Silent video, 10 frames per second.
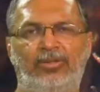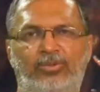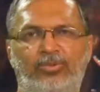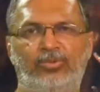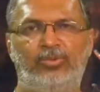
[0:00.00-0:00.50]

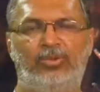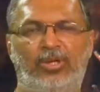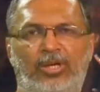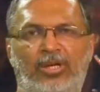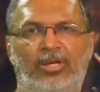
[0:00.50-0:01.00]
to
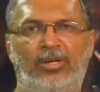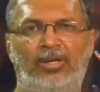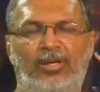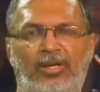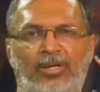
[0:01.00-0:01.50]

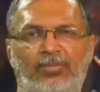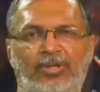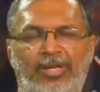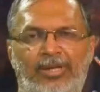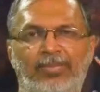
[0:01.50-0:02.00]

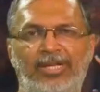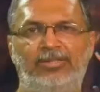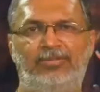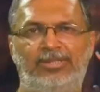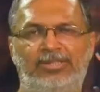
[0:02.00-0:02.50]
the image
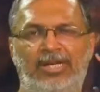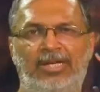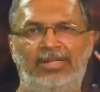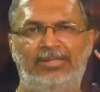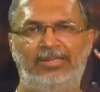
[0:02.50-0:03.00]
of a
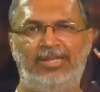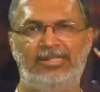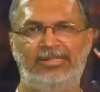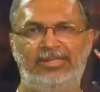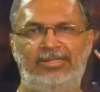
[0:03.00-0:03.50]
star is
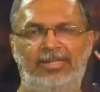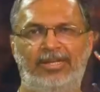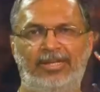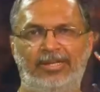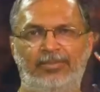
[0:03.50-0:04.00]
illustrated
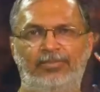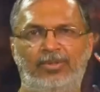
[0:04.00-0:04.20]
here.